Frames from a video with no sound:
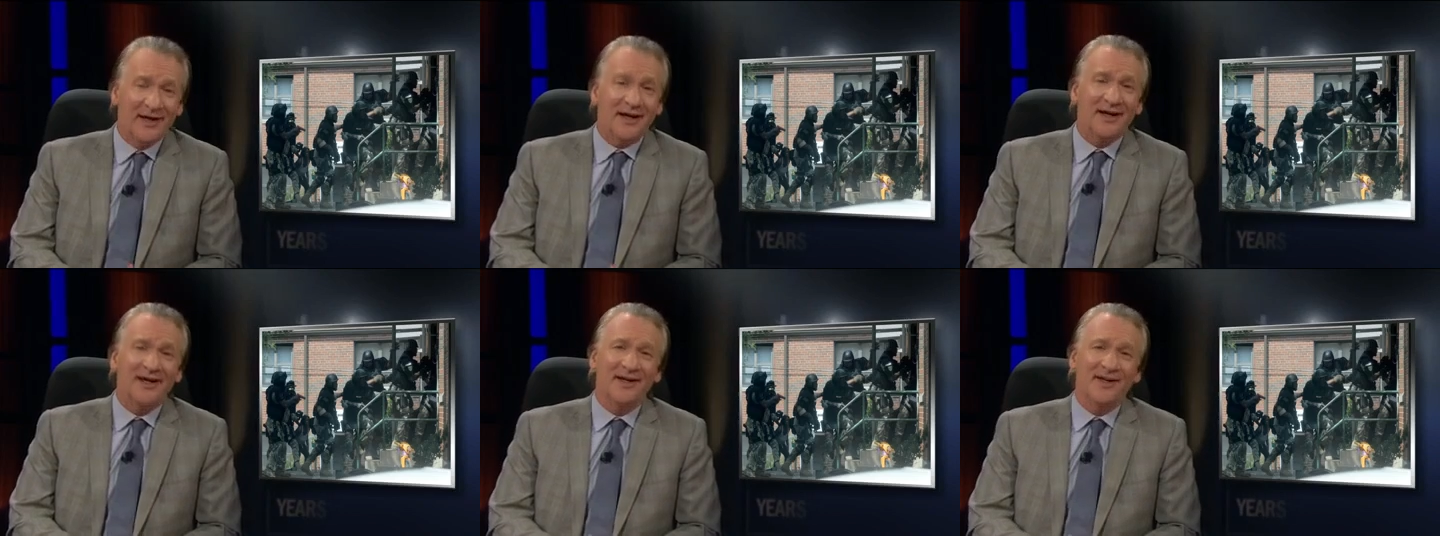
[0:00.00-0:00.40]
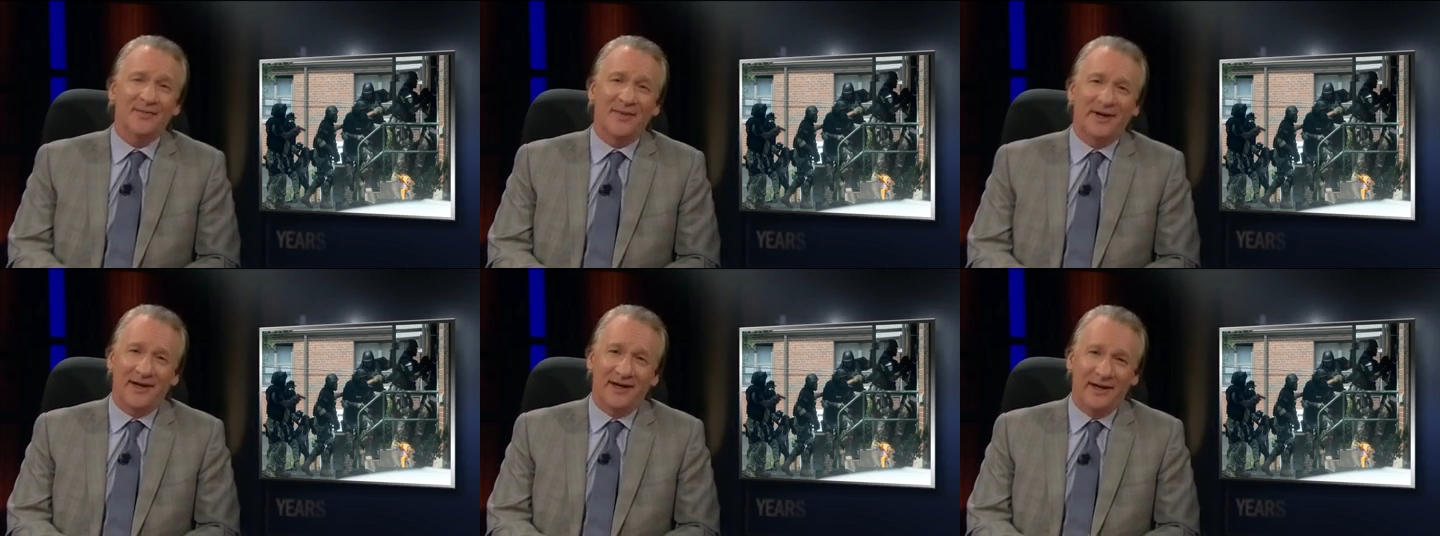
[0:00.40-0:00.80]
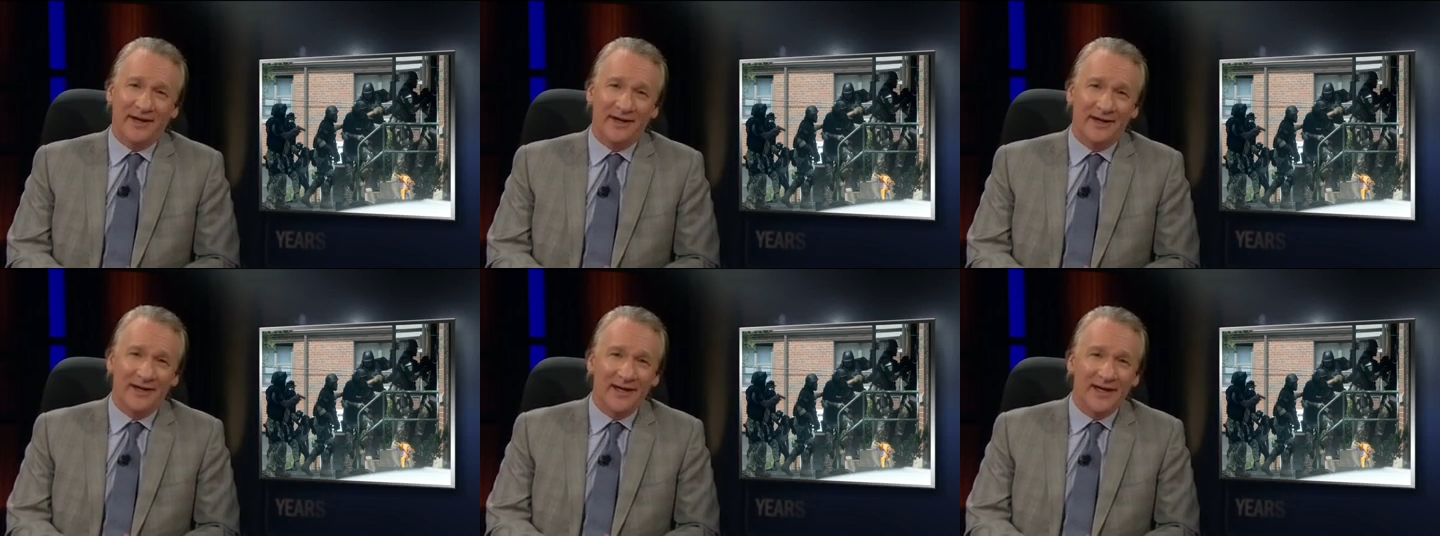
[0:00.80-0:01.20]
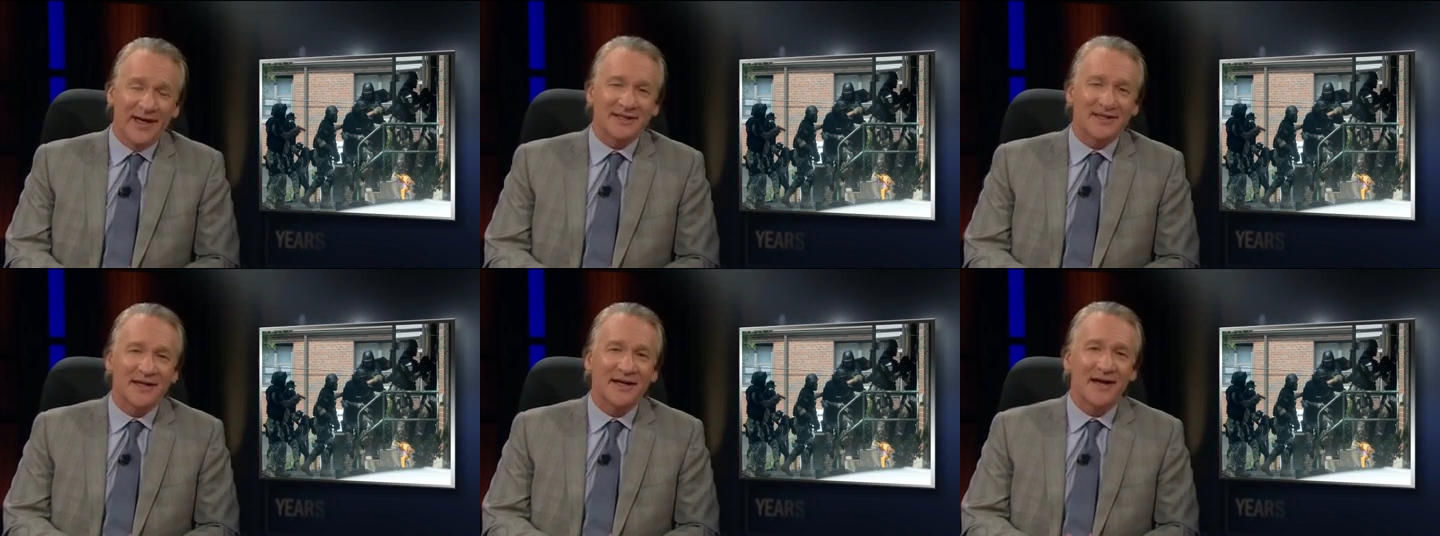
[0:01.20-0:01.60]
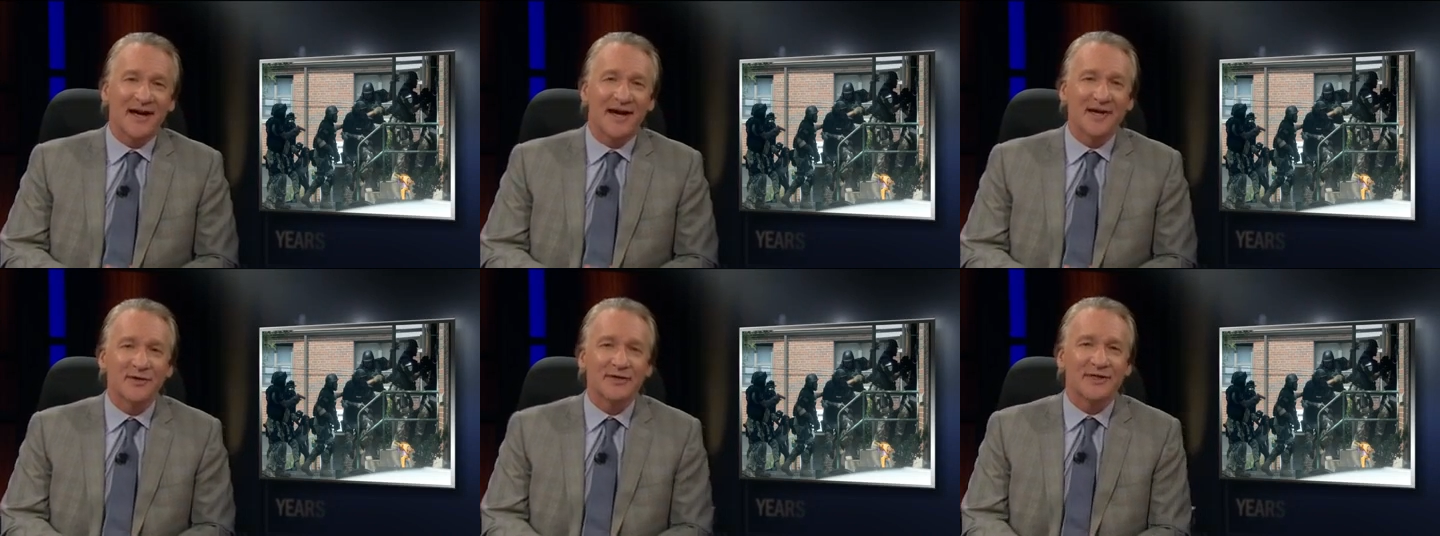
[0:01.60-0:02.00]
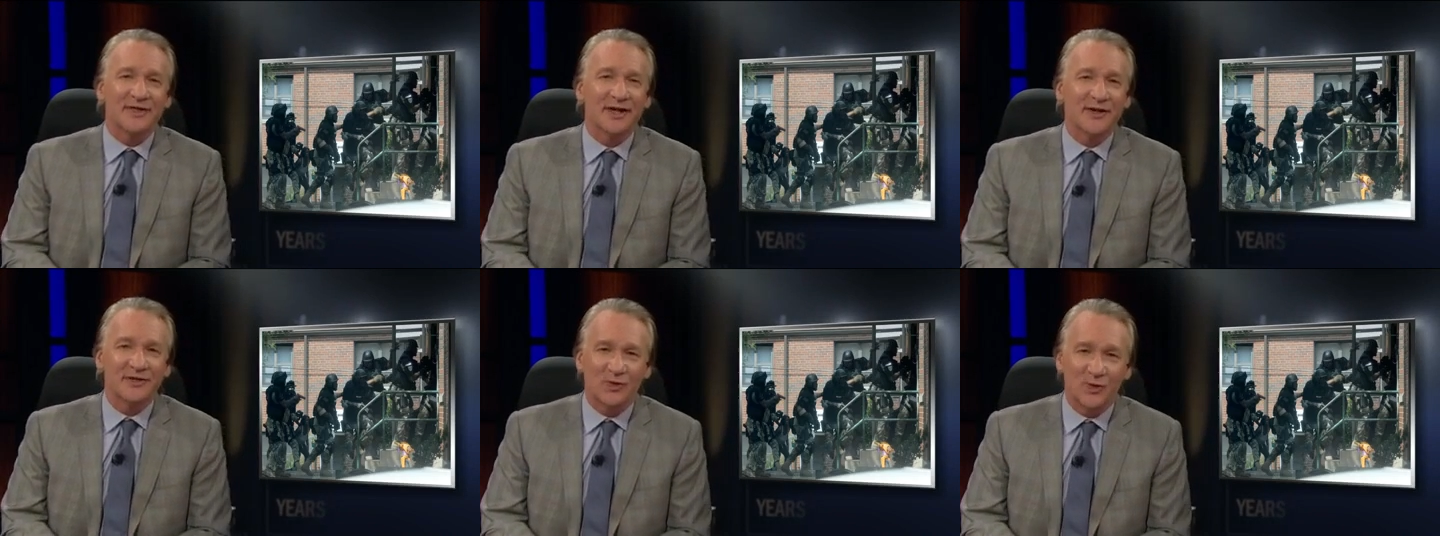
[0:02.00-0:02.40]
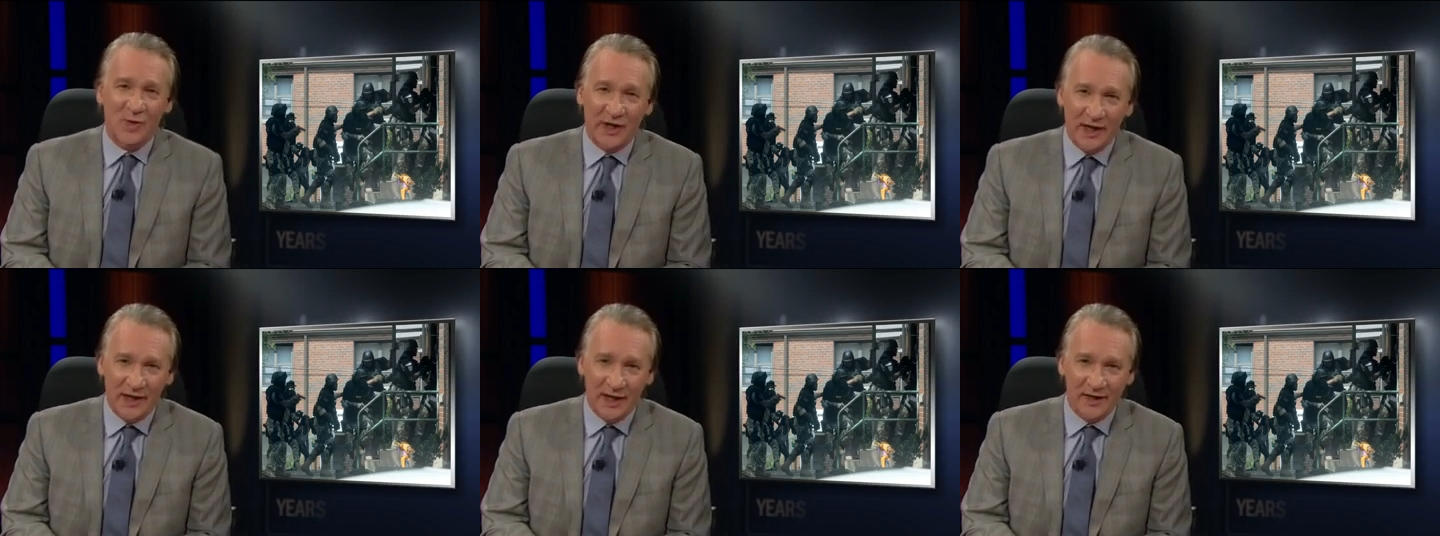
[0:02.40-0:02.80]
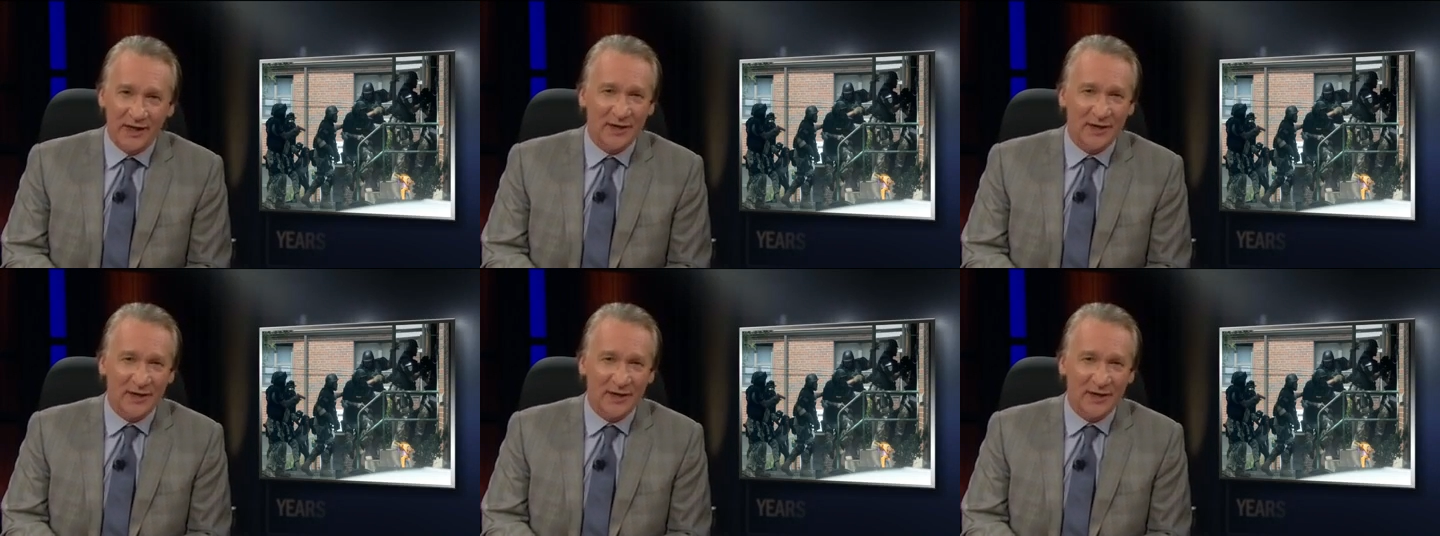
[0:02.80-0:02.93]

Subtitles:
Come on. It's a guy who sells weed.